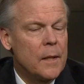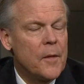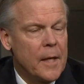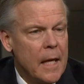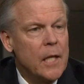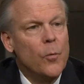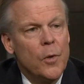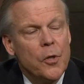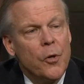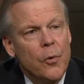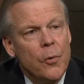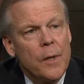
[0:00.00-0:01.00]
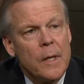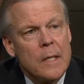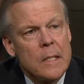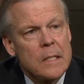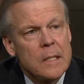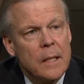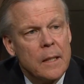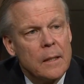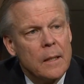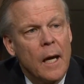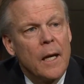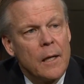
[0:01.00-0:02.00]
I think anyone who is
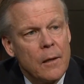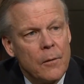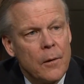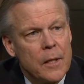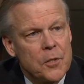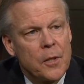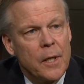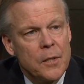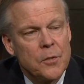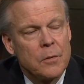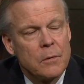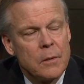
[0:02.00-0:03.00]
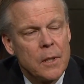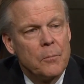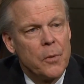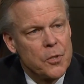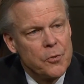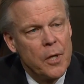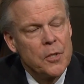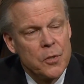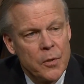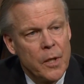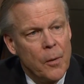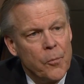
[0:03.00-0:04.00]
in higher education
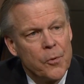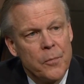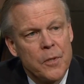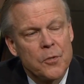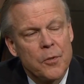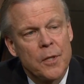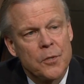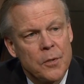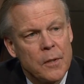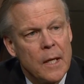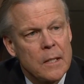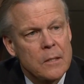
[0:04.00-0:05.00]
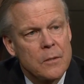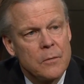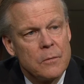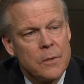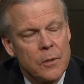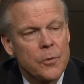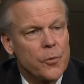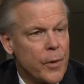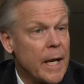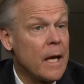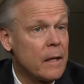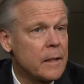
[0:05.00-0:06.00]
administration, the upper administration, has to deal with the
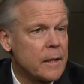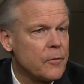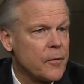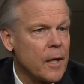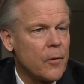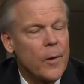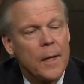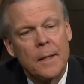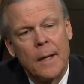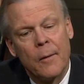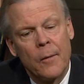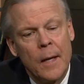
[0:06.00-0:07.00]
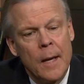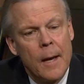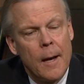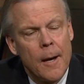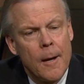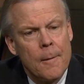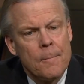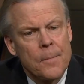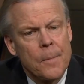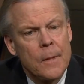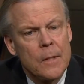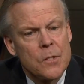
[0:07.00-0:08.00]
reality of that right now. Um,
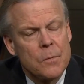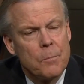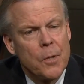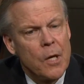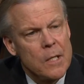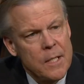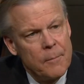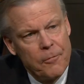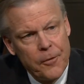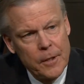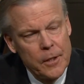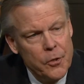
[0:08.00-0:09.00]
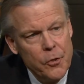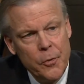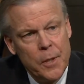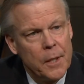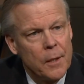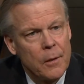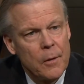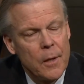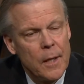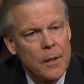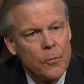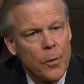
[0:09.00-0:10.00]
because I'm fairly new here
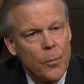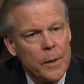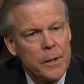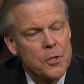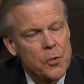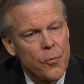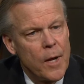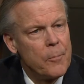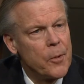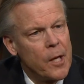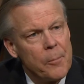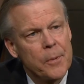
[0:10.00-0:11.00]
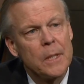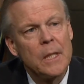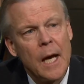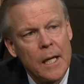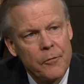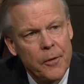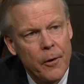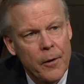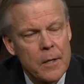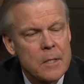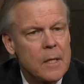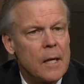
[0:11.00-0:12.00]
and we're really just ramping up in a lot of
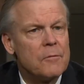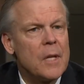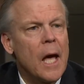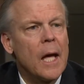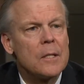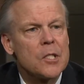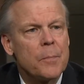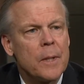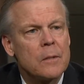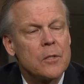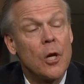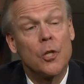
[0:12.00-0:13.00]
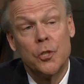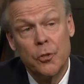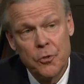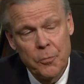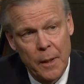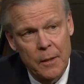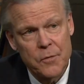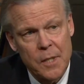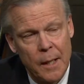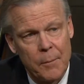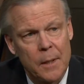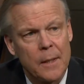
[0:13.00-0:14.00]
areas, I've not spent a huge amount of
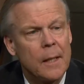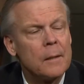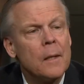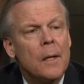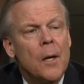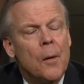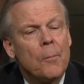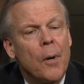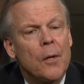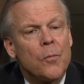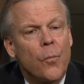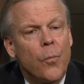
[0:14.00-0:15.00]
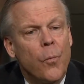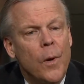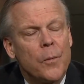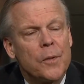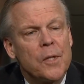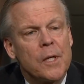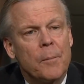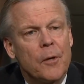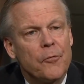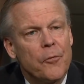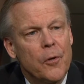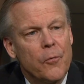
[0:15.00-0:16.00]
time on that. But when we think
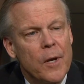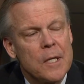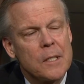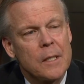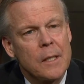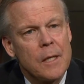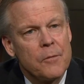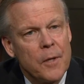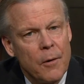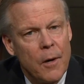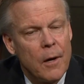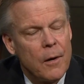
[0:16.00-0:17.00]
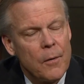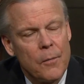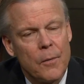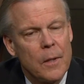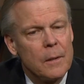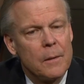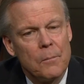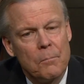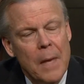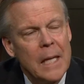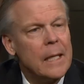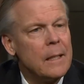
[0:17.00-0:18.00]
about fundraising, there are
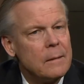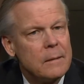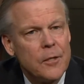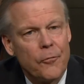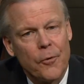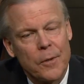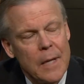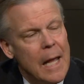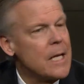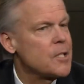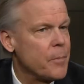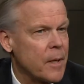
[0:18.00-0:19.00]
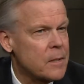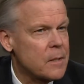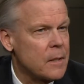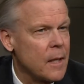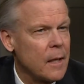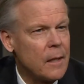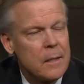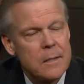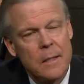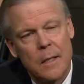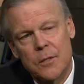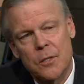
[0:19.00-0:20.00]
many different aspects to that, and
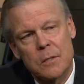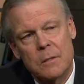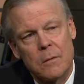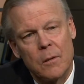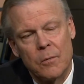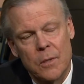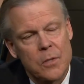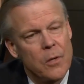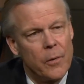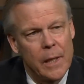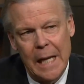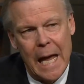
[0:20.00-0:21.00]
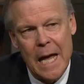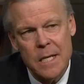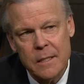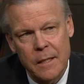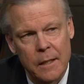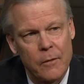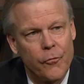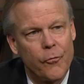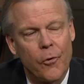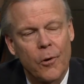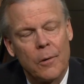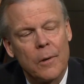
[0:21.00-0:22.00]
it's not just always going and asking
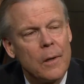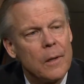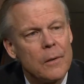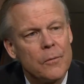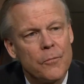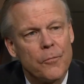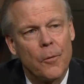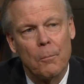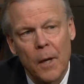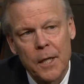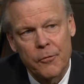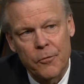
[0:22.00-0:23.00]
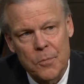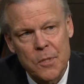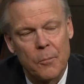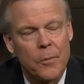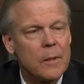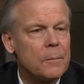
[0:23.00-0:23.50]
for uh, for money from someone.